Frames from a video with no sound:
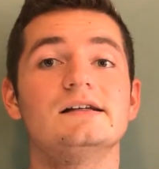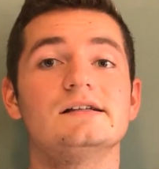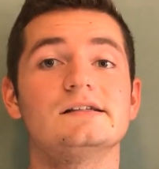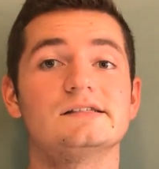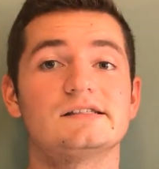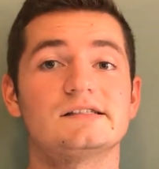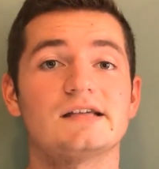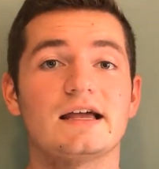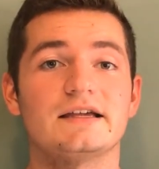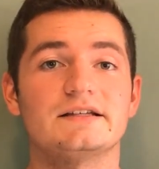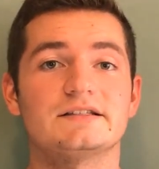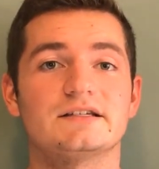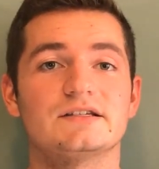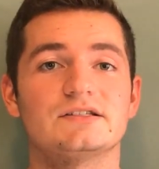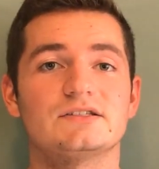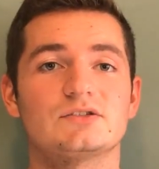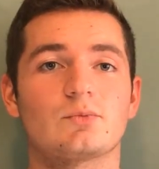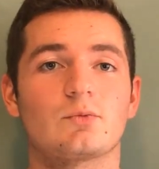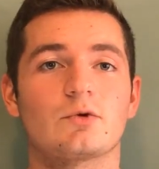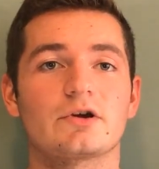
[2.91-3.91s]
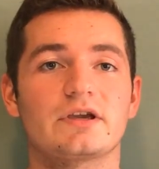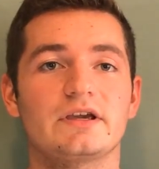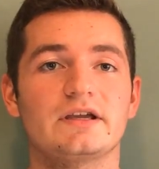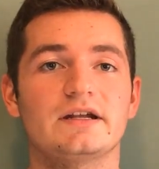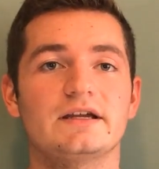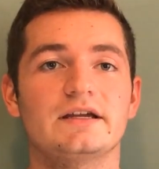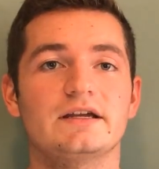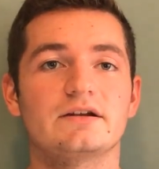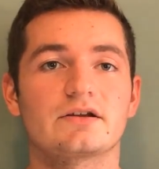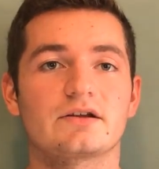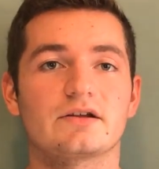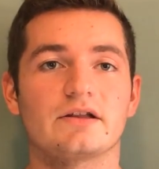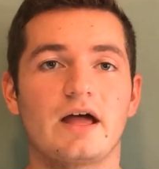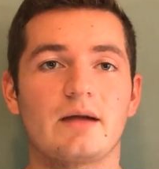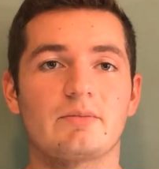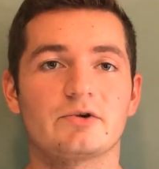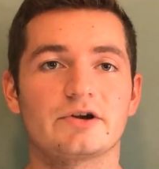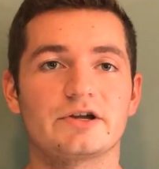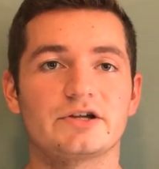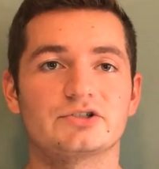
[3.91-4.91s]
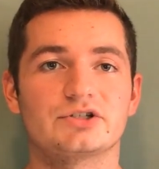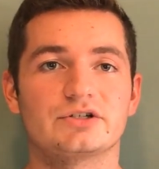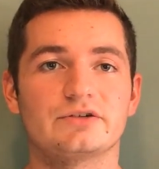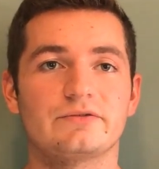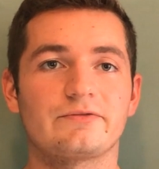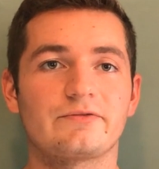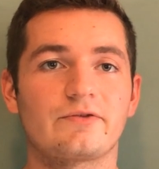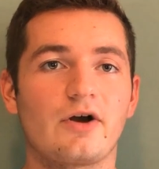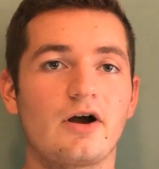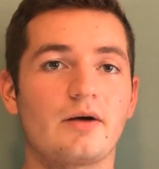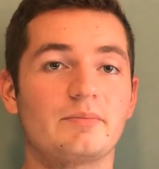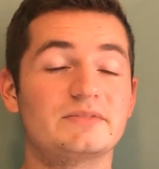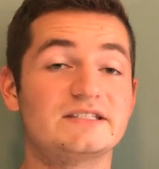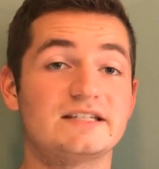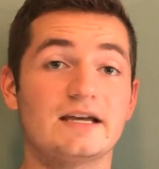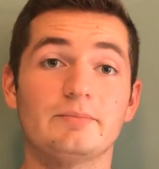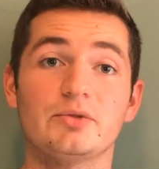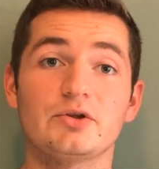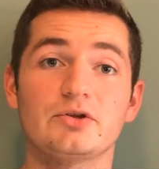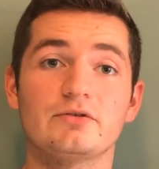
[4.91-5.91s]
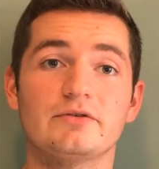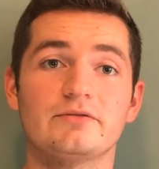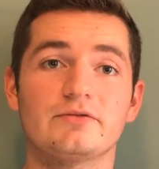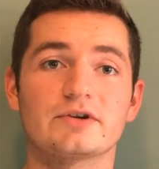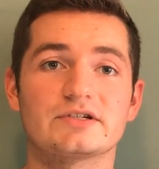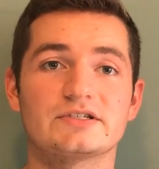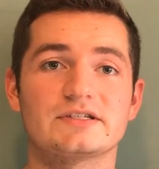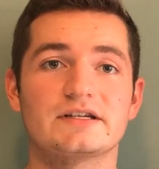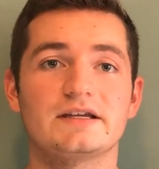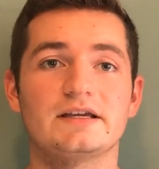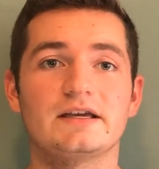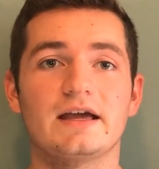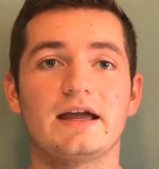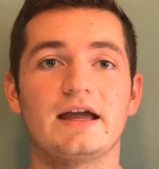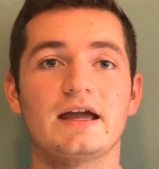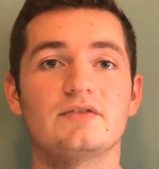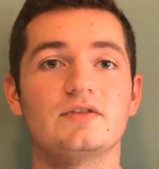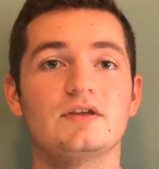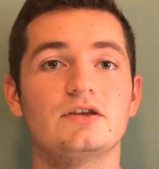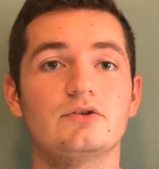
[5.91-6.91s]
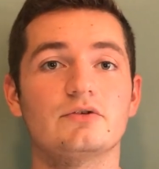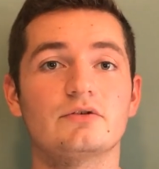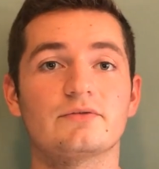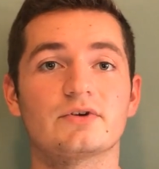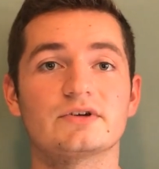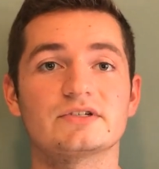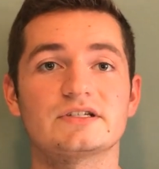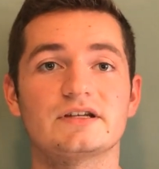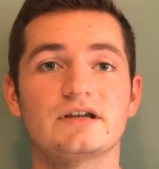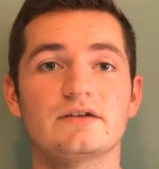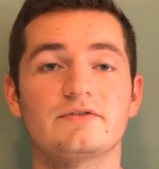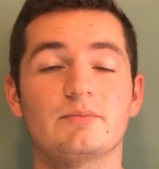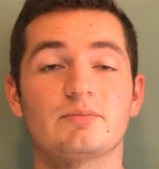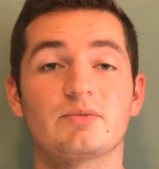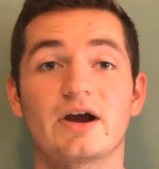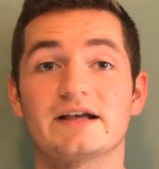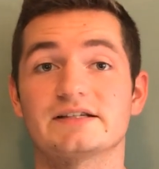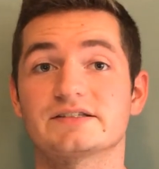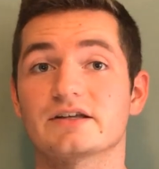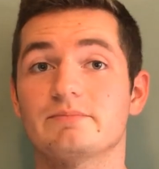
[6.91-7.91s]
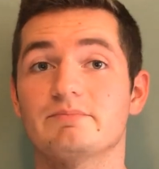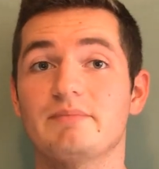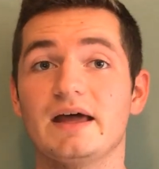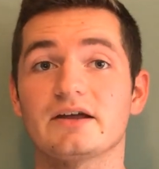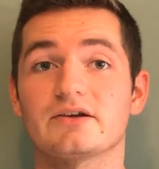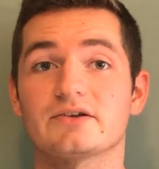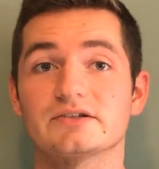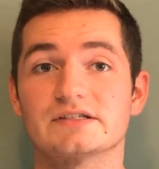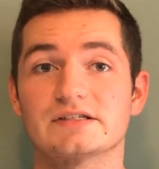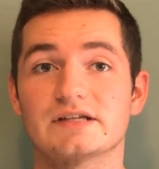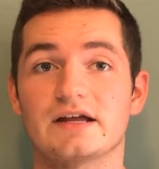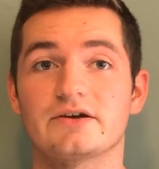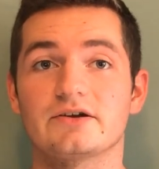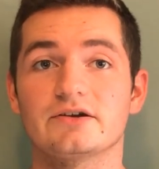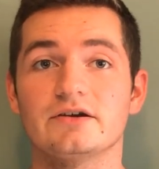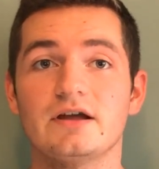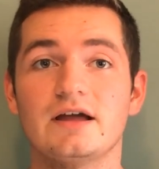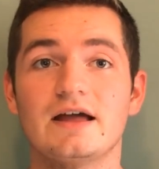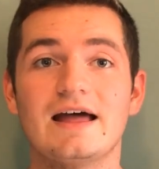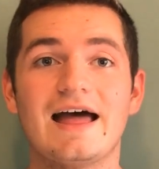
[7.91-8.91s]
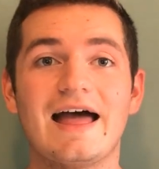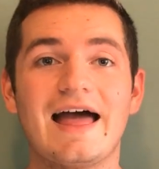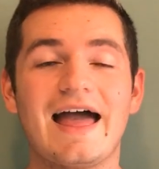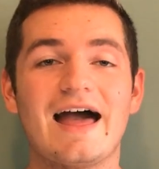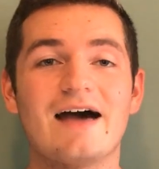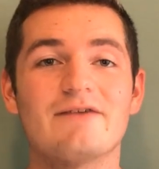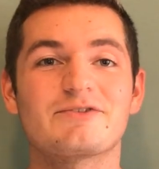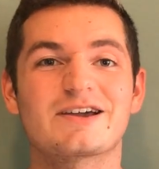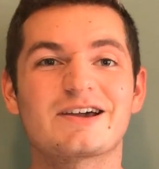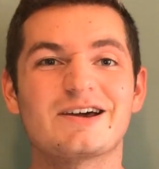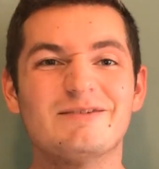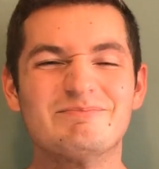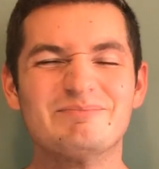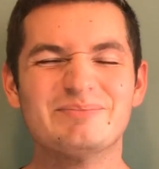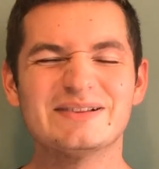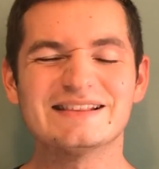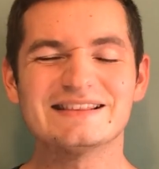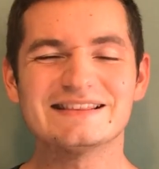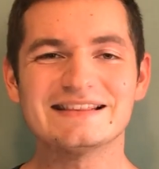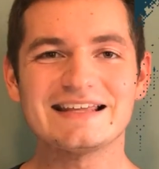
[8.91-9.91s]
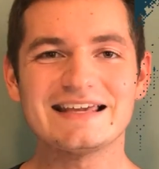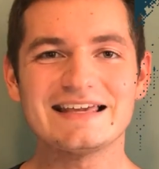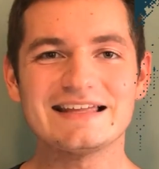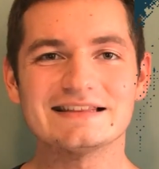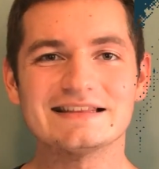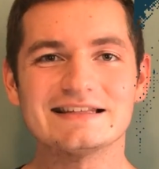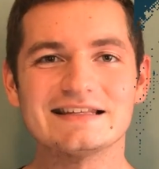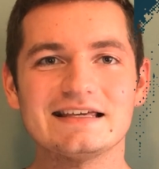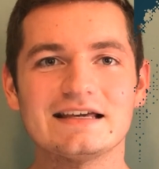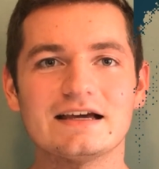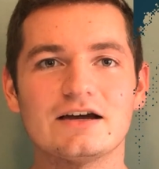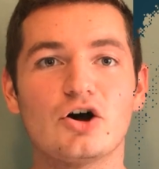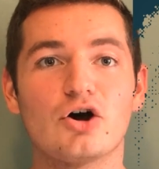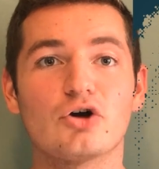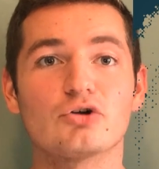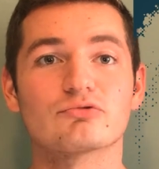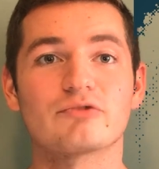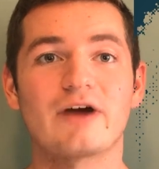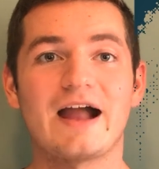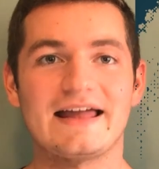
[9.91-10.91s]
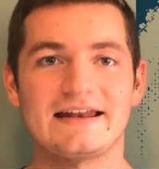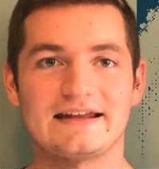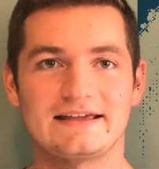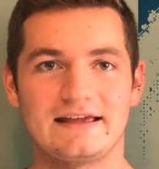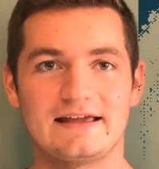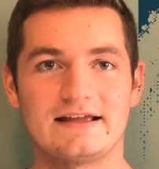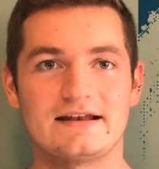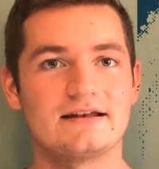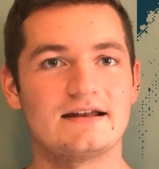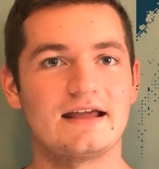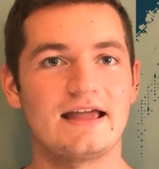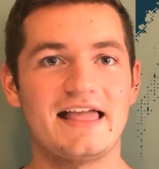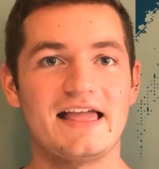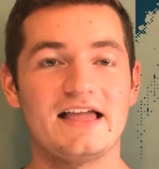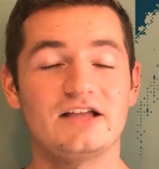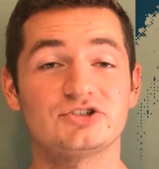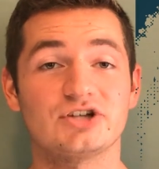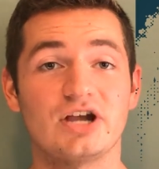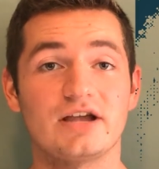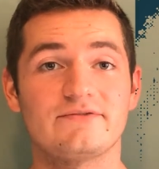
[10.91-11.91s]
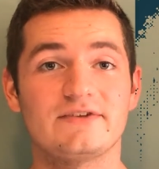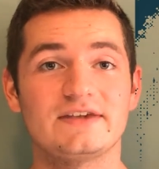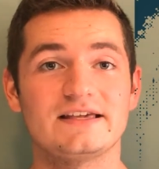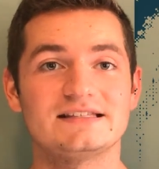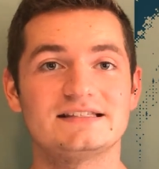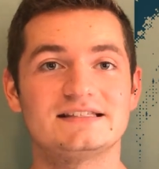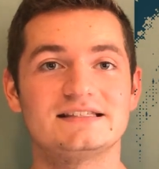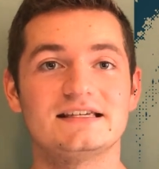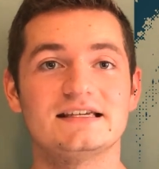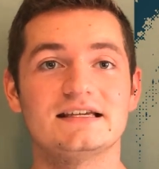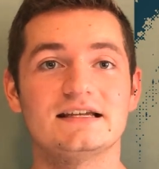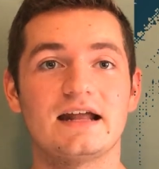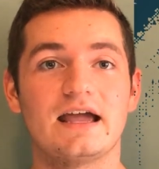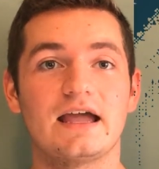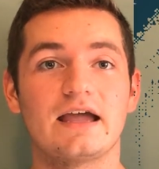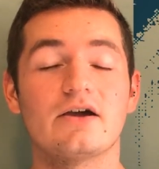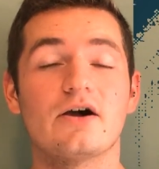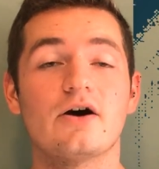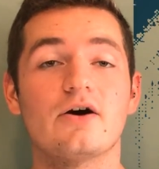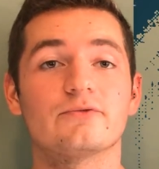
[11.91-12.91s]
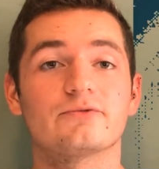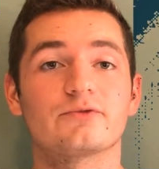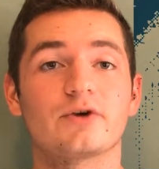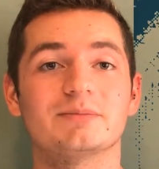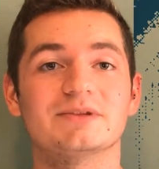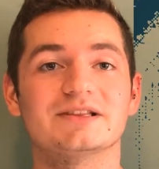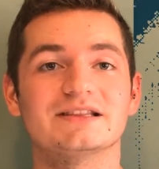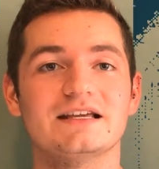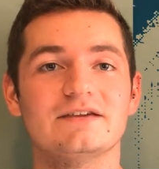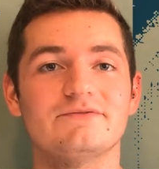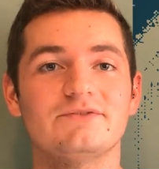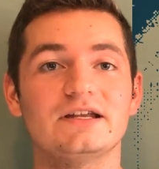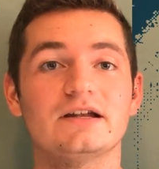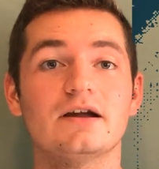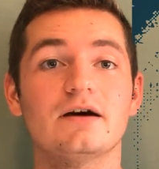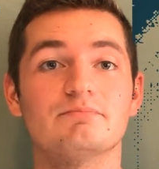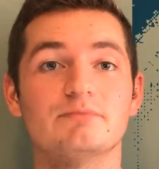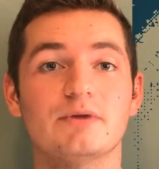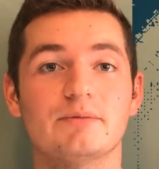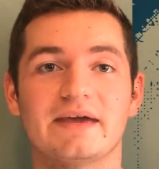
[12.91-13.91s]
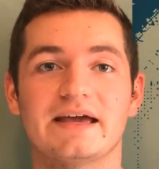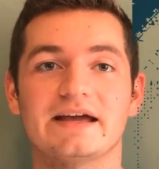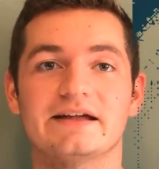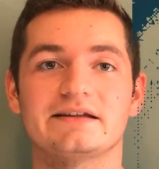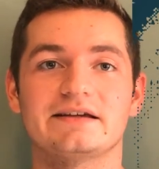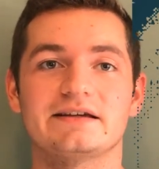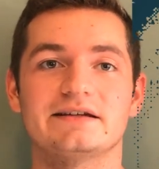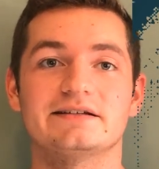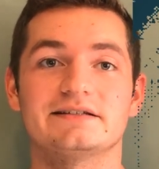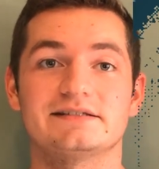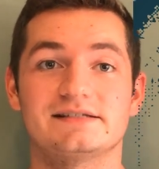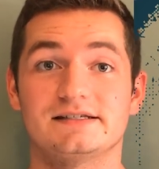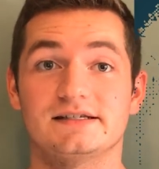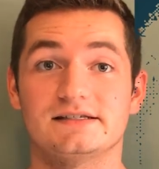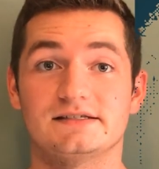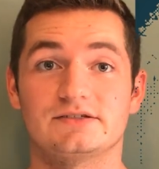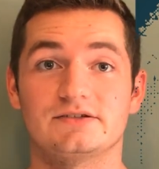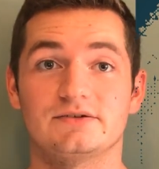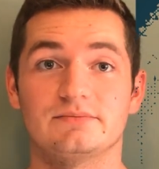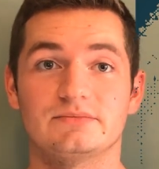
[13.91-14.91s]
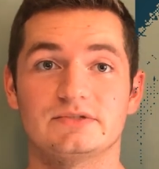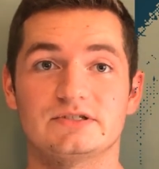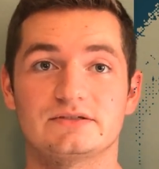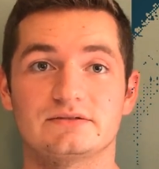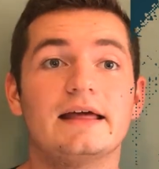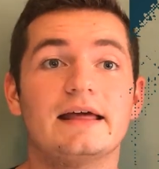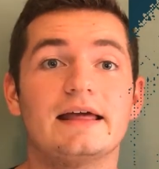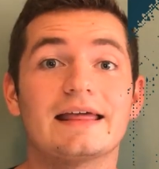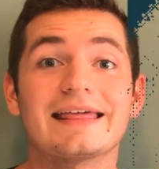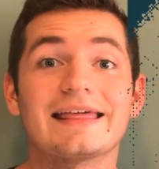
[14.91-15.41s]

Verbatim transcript: Scientists working in collaboration from Temple University and the University of Nebraska Medical Center have completely eradicated HIV DNA from living mammalian systems.